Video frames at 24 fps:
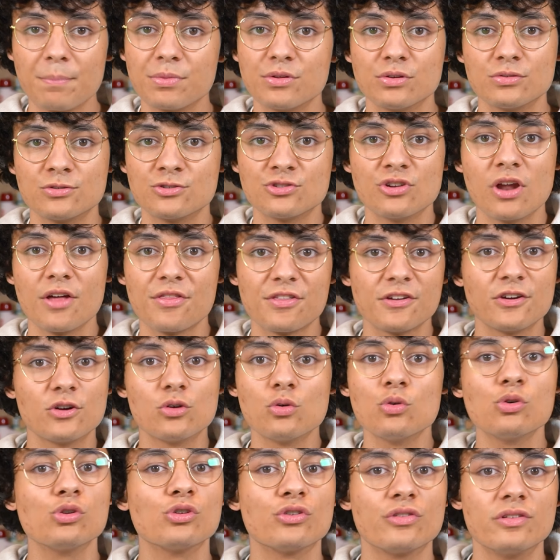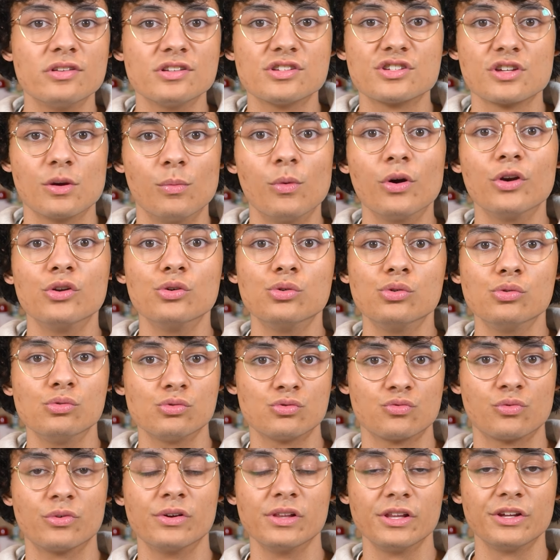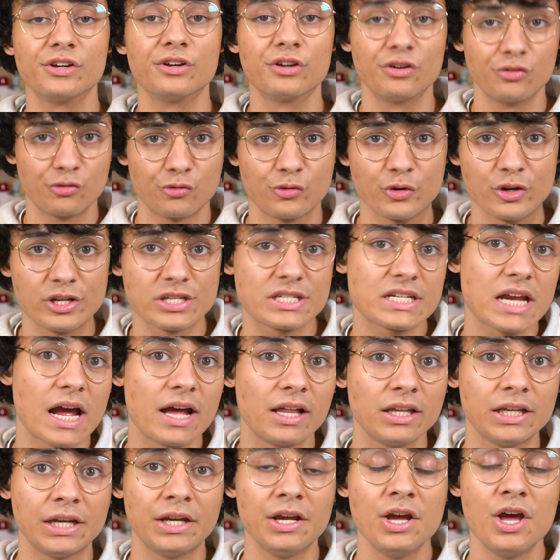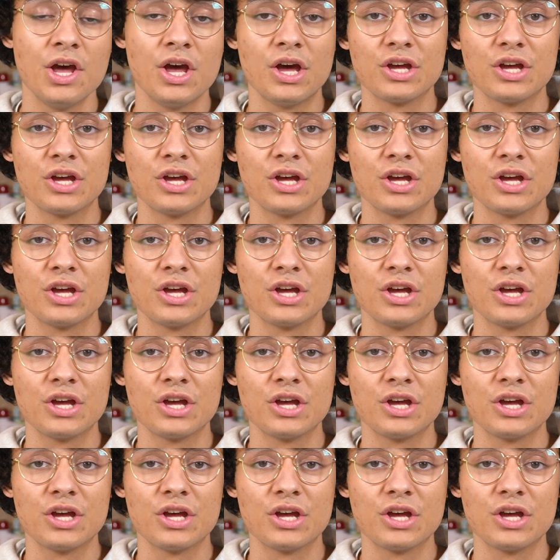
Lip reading: There's nothing cooler than someone who's really good at freestyling,